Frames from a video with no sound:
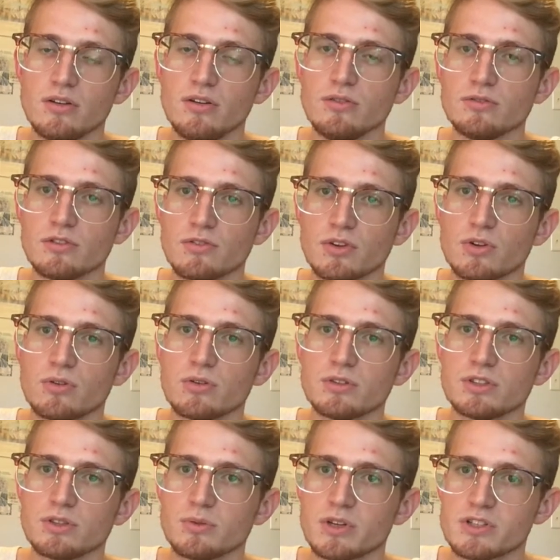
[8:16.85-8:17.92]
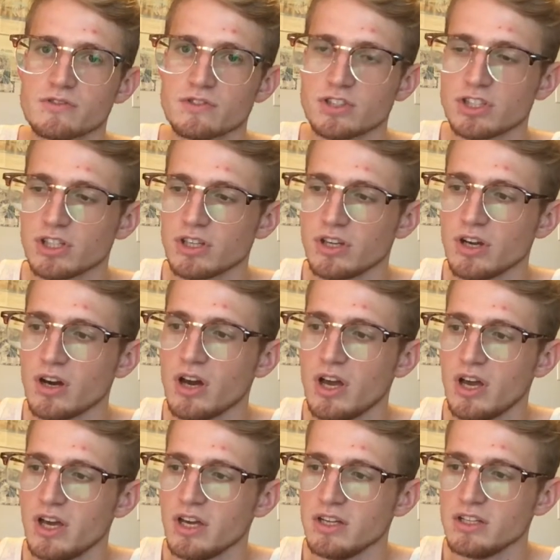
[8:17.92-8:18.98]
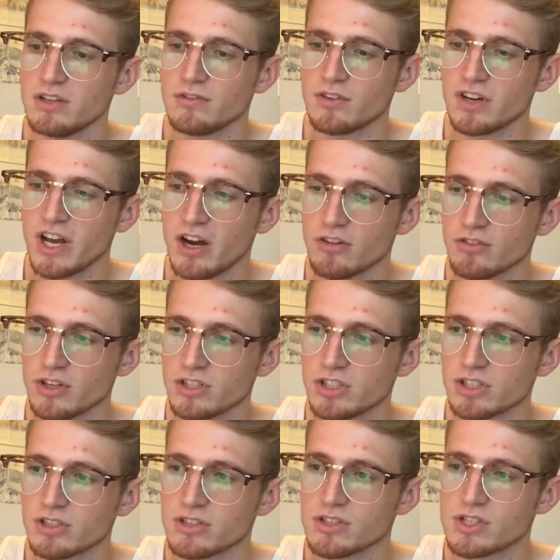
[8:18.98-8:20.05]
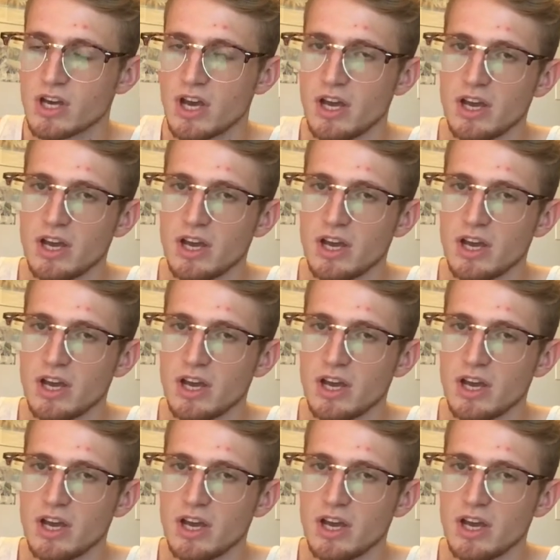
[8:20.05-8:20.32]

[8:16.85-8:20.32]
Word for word: New River Gorge in West Virginia in different outreaches